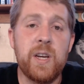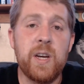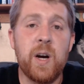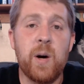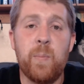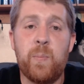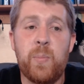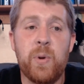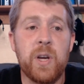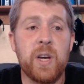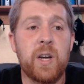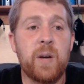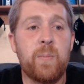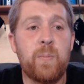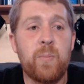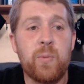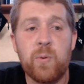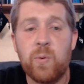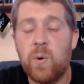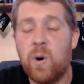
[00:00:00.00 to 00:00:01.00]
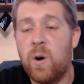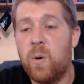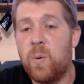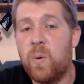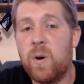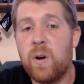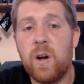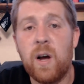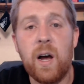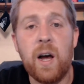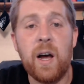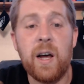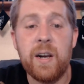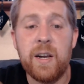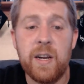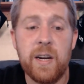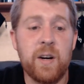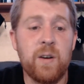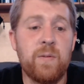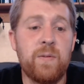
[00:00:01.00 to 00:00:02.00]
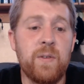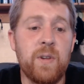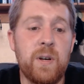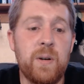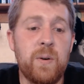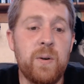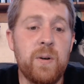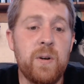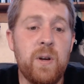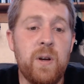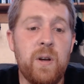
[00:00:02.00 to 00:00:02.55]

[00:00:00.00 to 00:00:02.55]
a big pro on the airflow.